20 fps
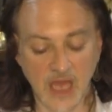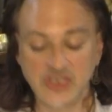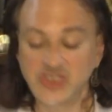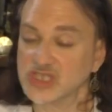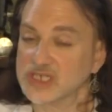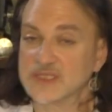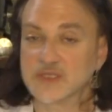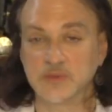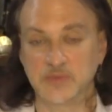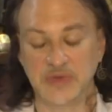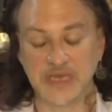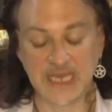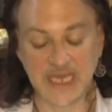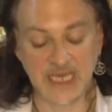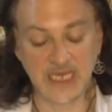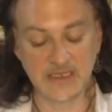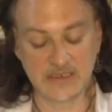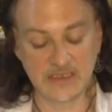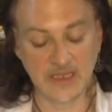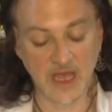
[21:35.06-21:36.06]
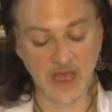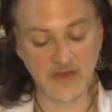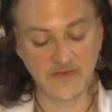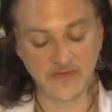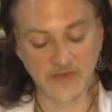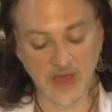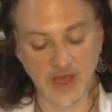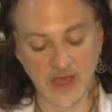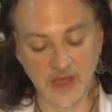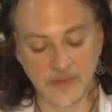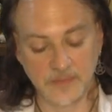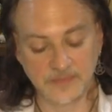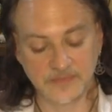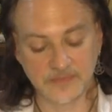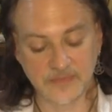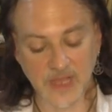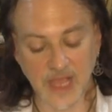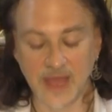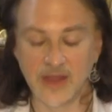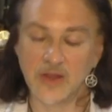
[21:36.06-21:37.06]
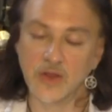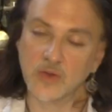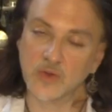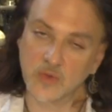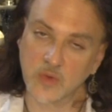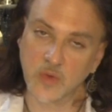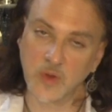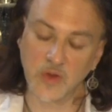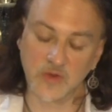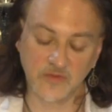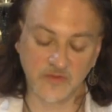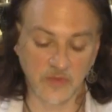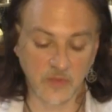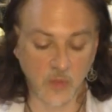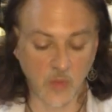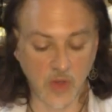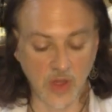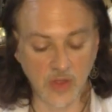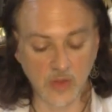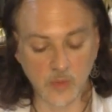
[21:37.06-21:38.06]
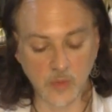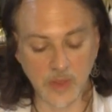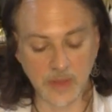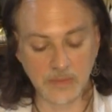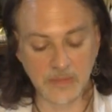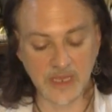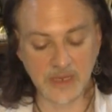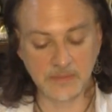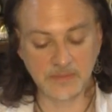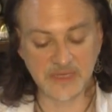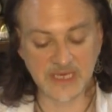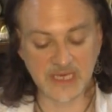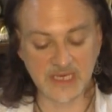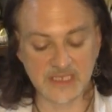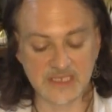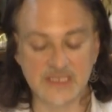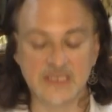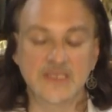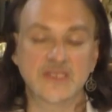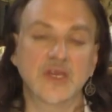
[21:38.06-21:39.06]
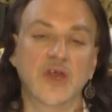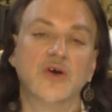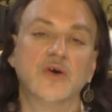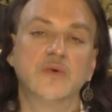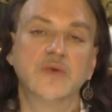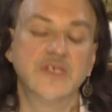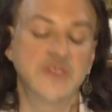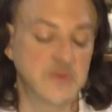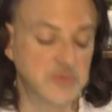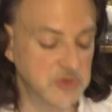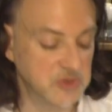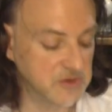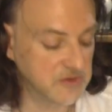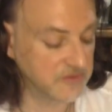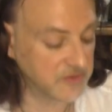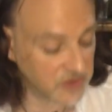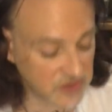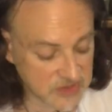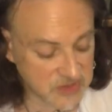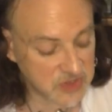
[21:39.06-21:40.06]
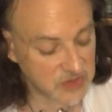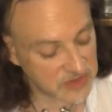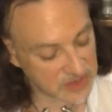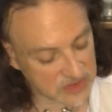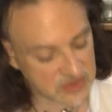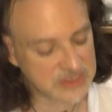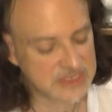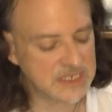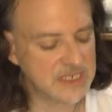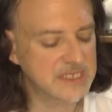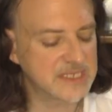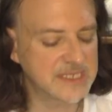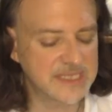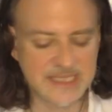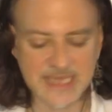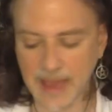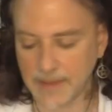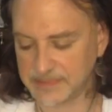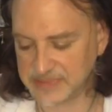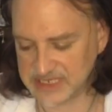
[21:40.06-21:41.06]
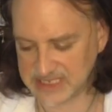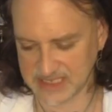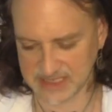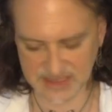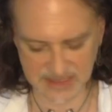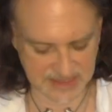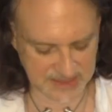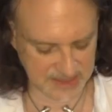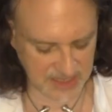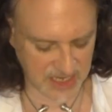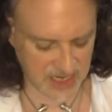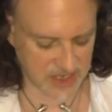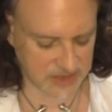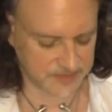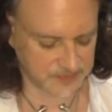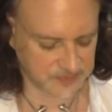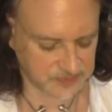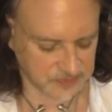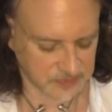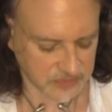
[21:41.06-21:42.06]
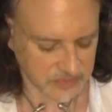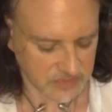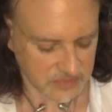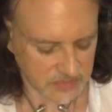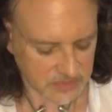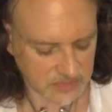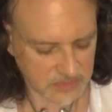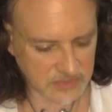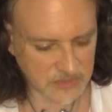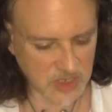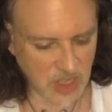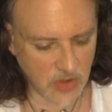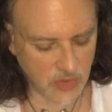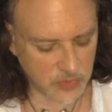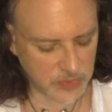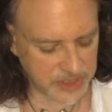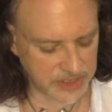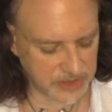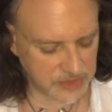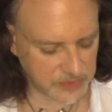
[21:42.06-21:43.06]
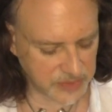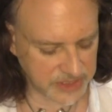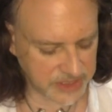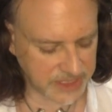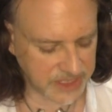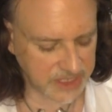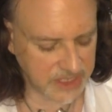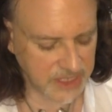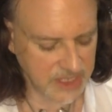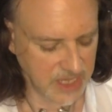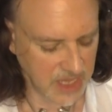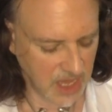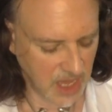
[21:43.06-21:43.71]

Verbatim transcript: Just be love. And a quote from Walt Whitman, peace is always beautiful. So there's an acceptance there, a really, really